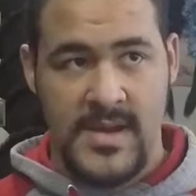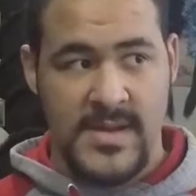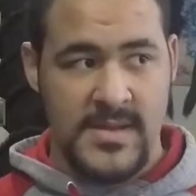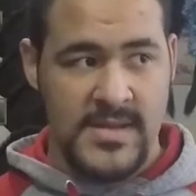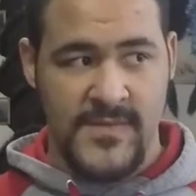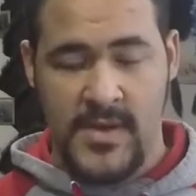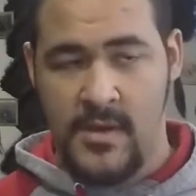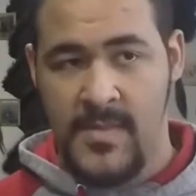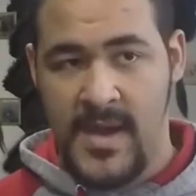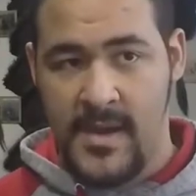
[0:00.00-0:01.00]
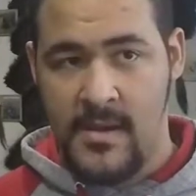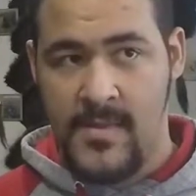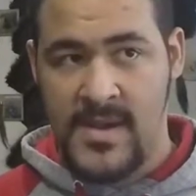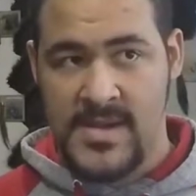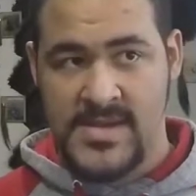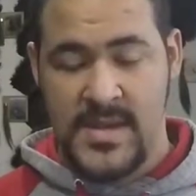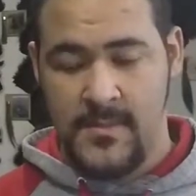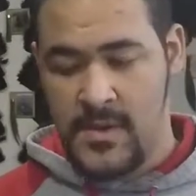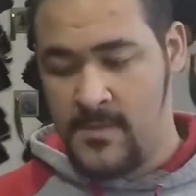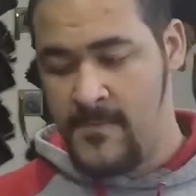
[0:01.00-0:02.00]
did this video back in about
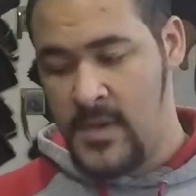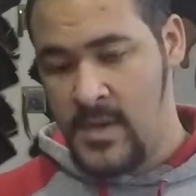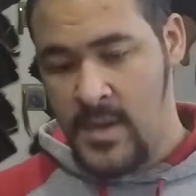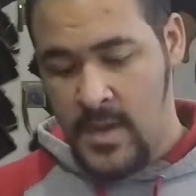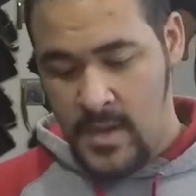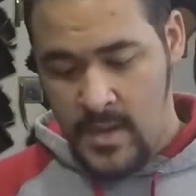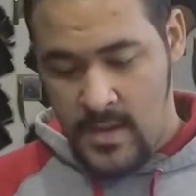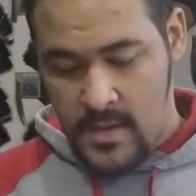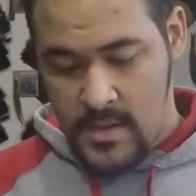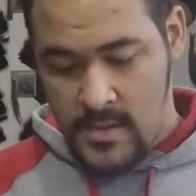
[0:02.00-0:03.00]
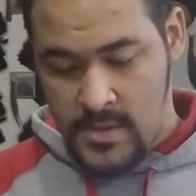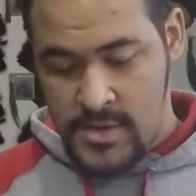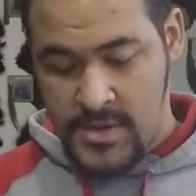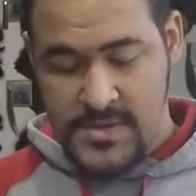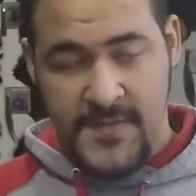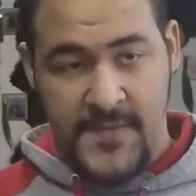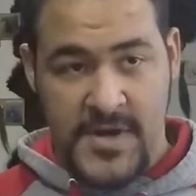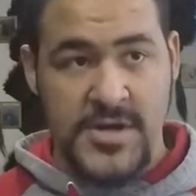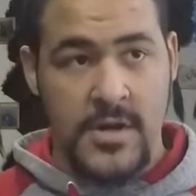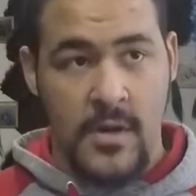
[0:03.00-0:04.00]
December. Use a
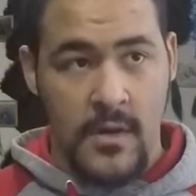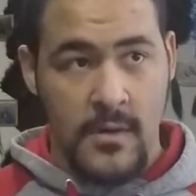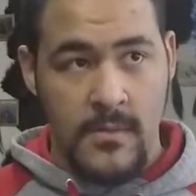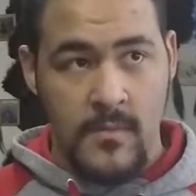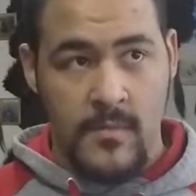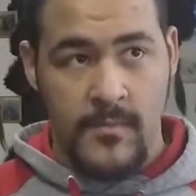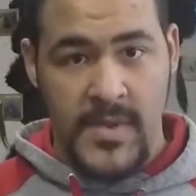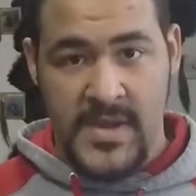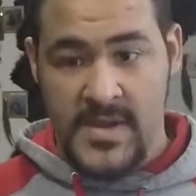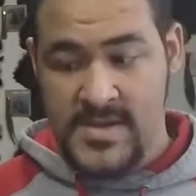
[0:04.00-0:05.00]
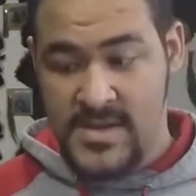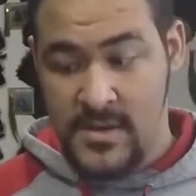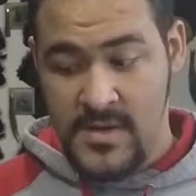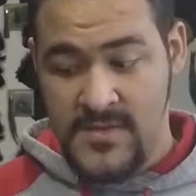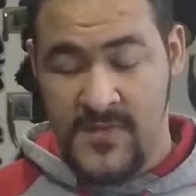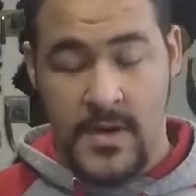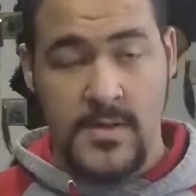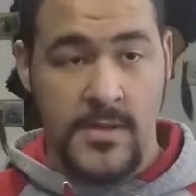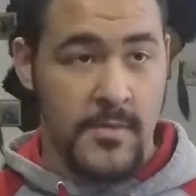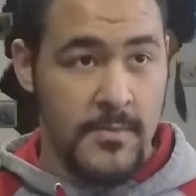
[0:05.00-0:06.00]
friction call because there is very
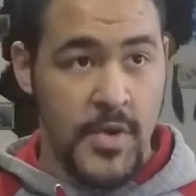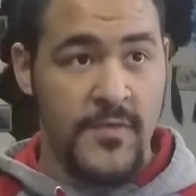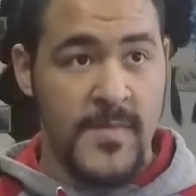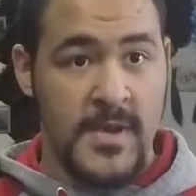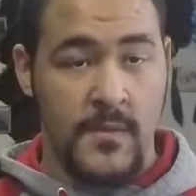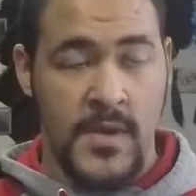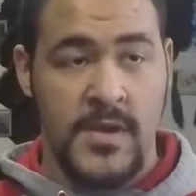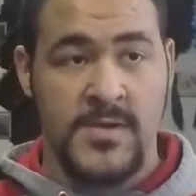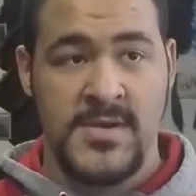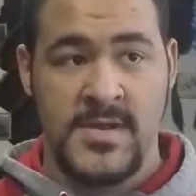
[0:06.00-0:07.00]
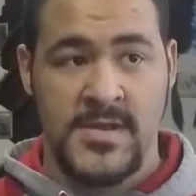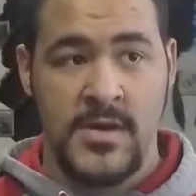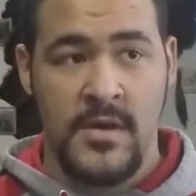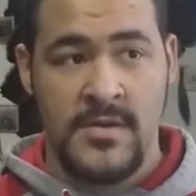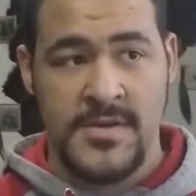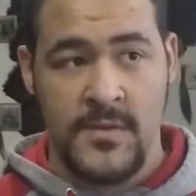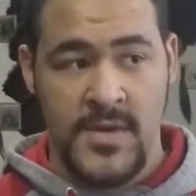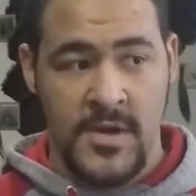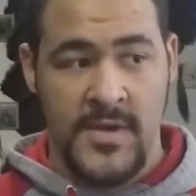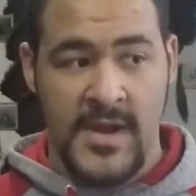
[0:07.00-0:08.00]
little movement when using this call. So
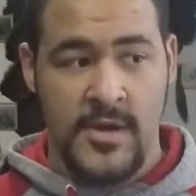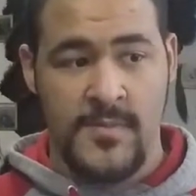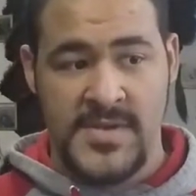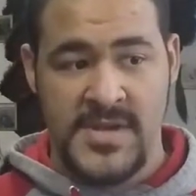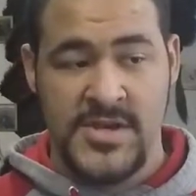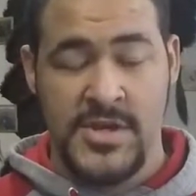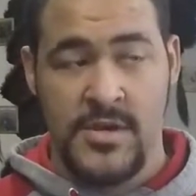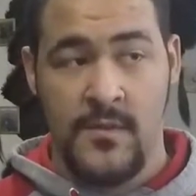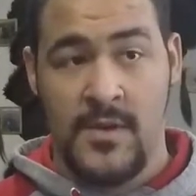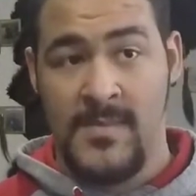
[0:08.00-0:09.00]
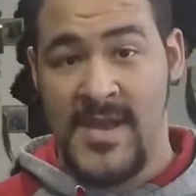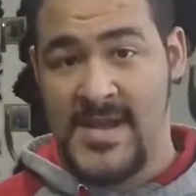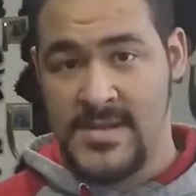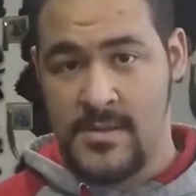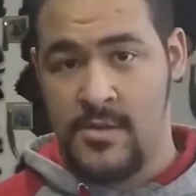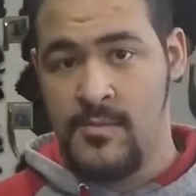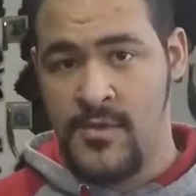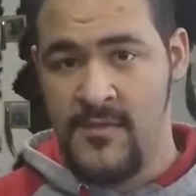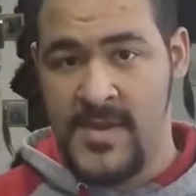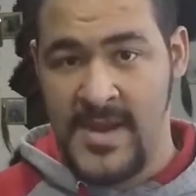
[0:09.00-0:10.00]
when you're in your position, you want to make as little
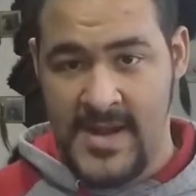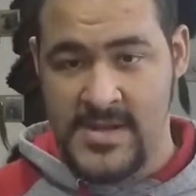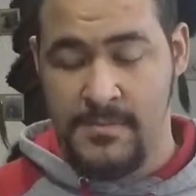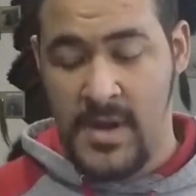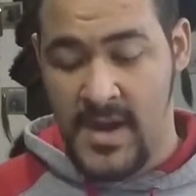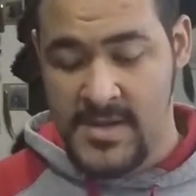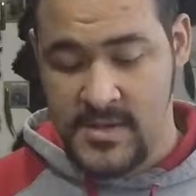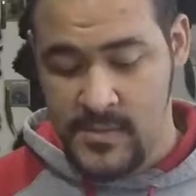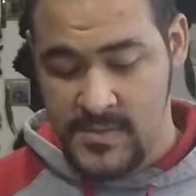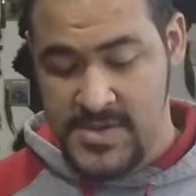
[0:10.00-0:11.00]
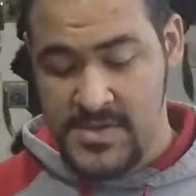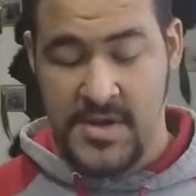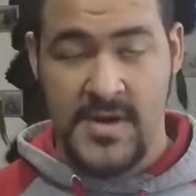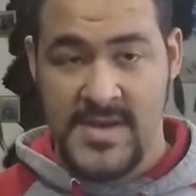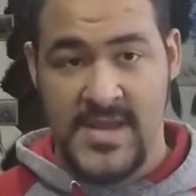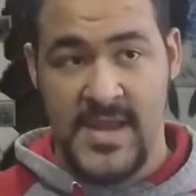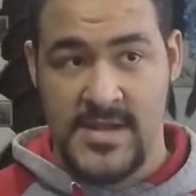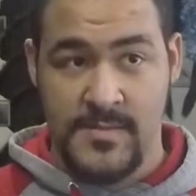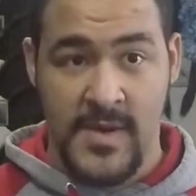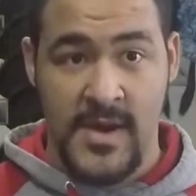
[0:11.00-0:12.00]
movement as possible so turkeys can't
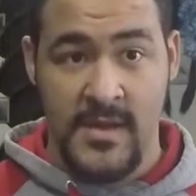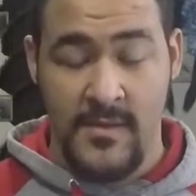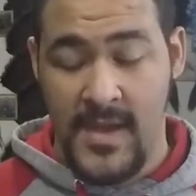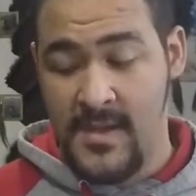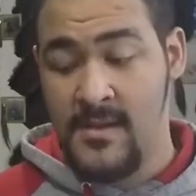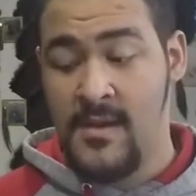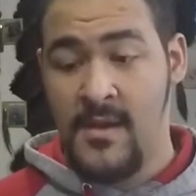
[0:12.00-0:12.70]
spot you. And